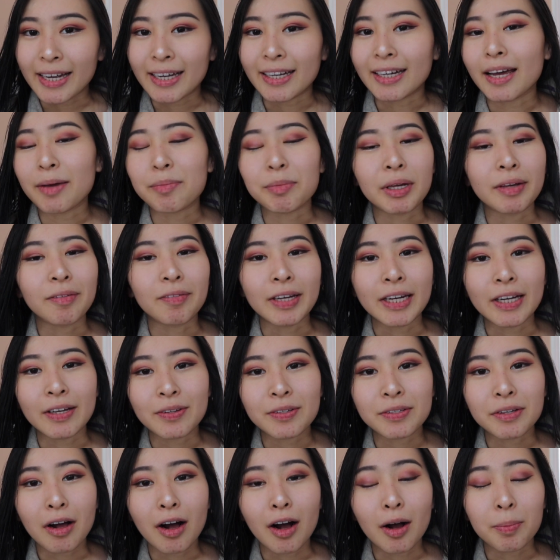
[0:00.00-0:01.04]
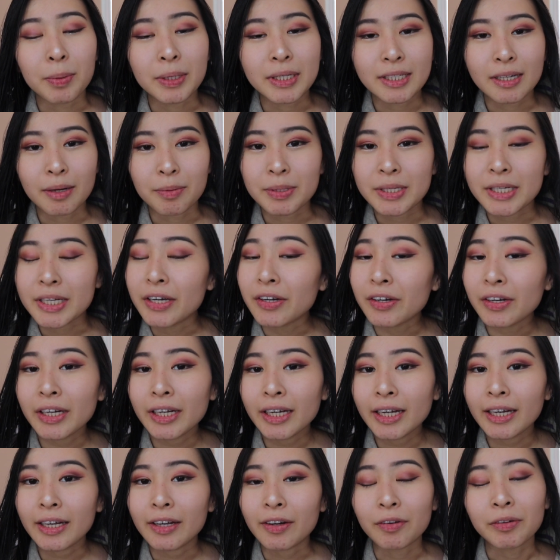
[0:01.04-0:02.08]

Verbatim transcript: and I make videos all about cybersecurity,